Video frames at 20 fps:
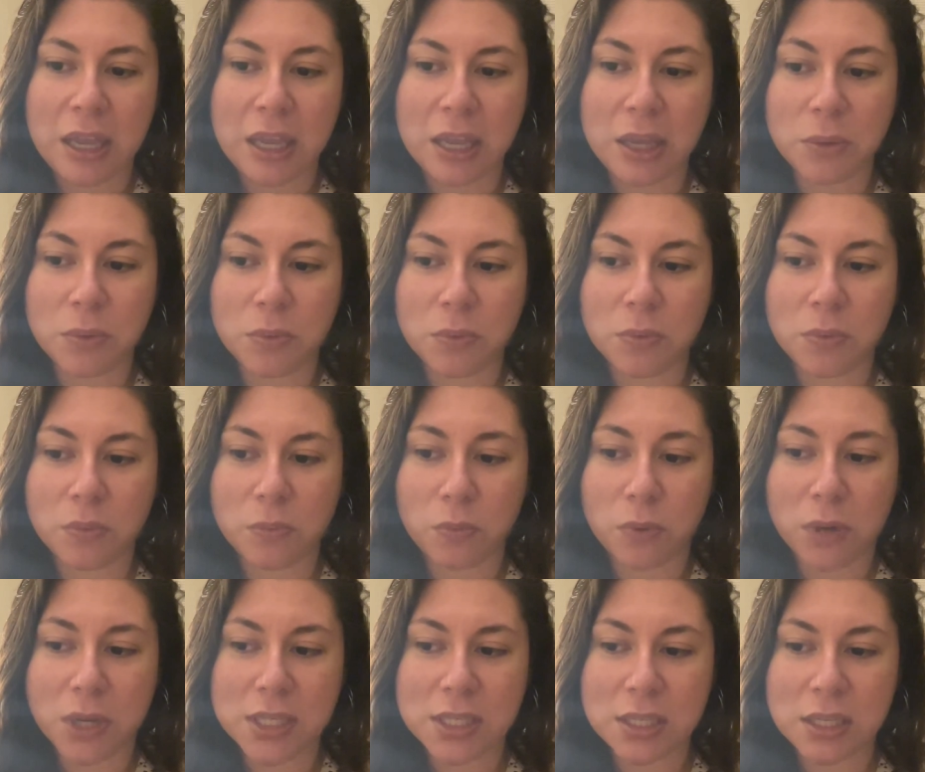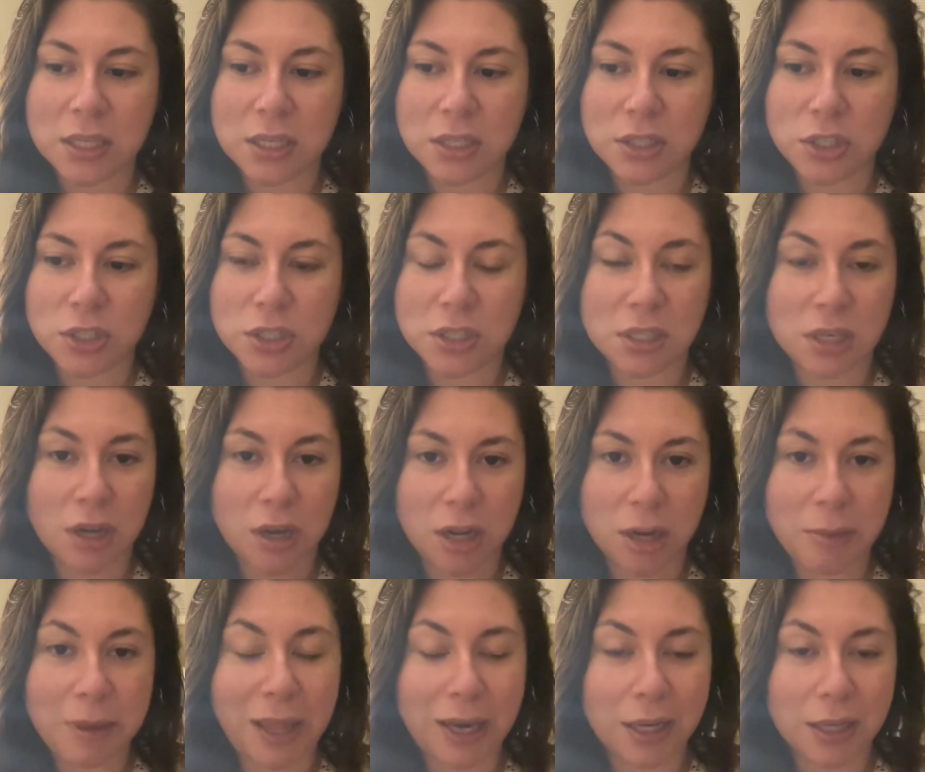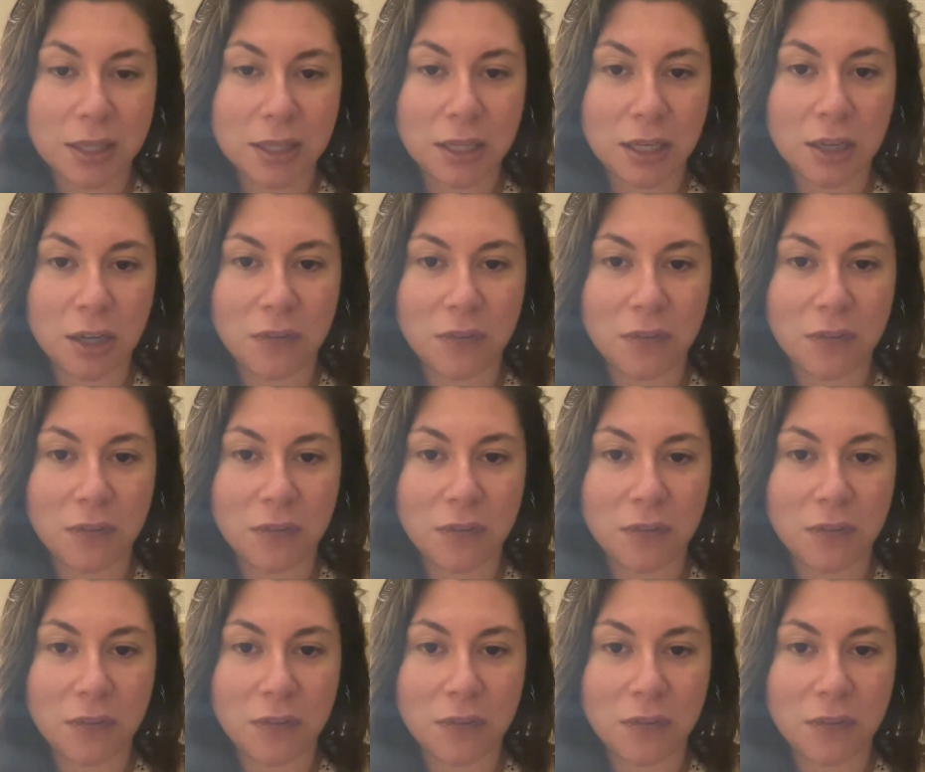It wasn't just an automatic thing.